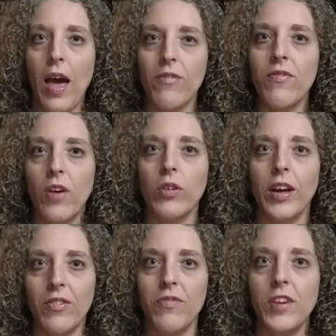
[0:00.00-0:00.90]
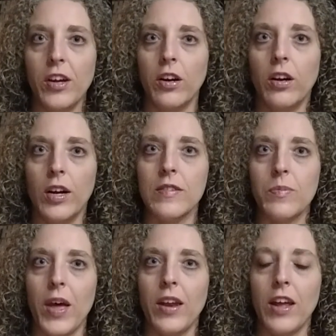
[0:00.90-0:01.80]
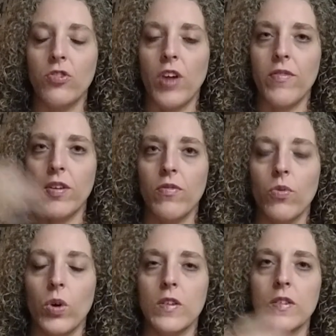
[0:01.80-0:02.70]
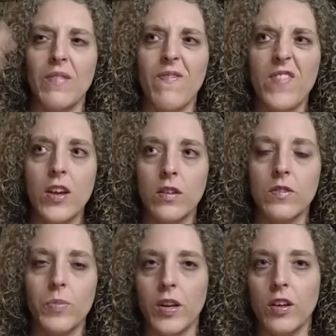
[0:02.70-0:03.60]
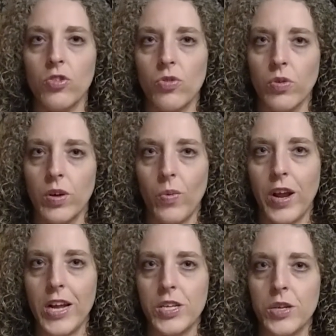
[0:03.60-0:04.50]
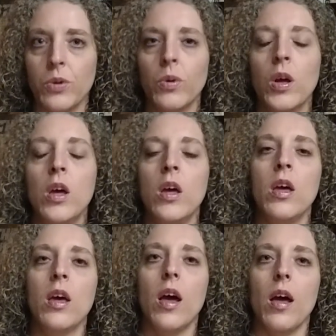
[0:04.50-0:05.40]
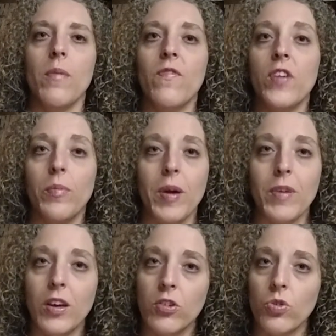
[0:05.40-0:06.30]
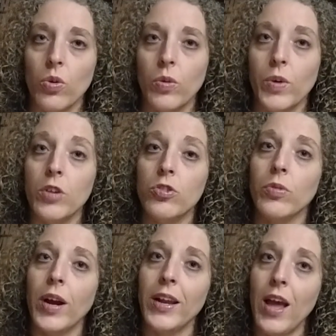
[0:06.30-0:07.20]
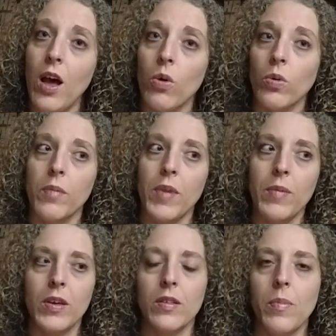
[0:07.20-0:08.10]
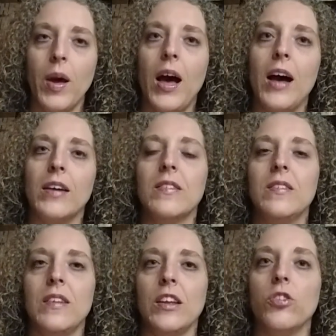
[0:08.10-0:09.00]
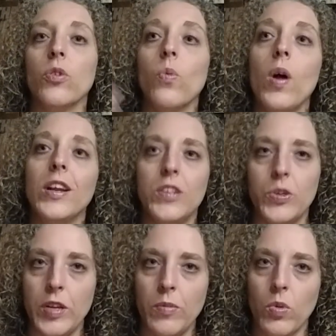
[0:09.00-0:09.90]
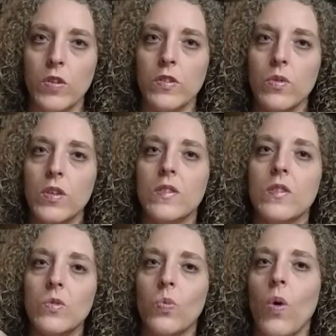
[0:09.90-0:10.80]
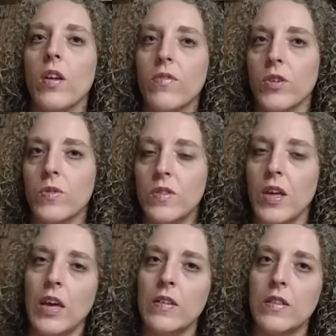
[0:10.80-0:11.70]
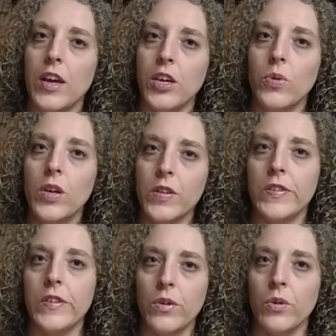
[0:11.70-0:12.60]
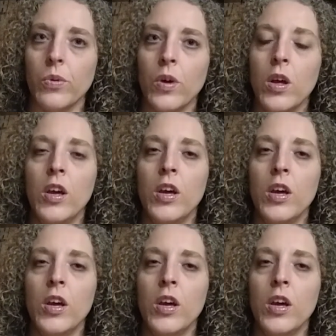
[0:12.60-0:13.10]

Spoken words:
have felt like fear has been a driving force, and fear has been controlling what I do. Fear may be controlling what you do right now, or it may be in the past, and you don't want it to anymore. So this is one of those things that you can do